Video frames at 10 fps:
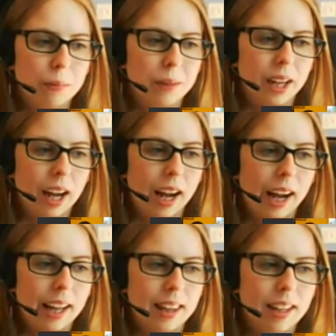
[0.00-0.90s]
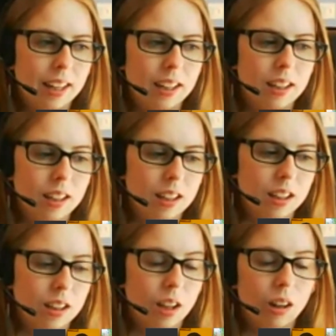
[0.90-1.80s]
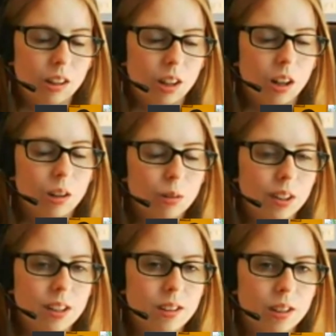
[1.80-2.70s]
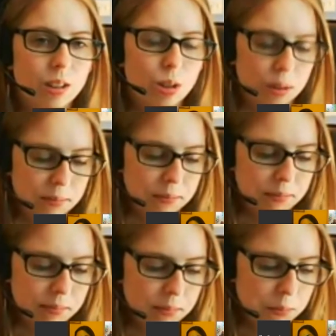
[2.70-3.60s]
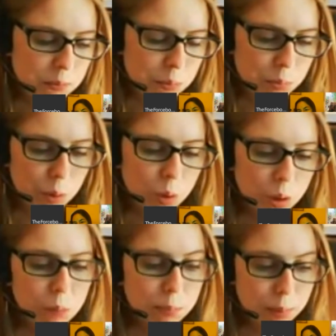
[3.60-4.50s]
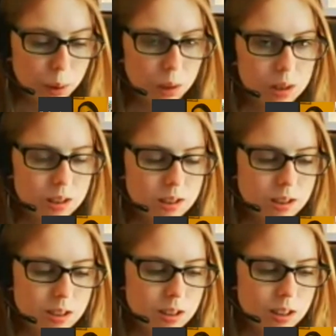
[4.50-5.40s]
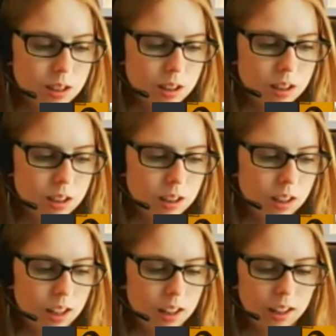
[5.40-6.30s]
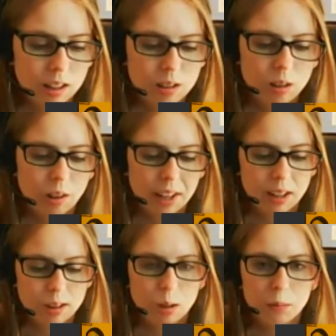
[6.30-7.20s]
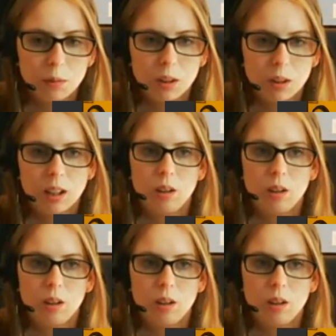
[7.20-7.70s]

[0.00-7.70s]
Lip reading: But I think they are releasing some more books. I think I saw that somewhere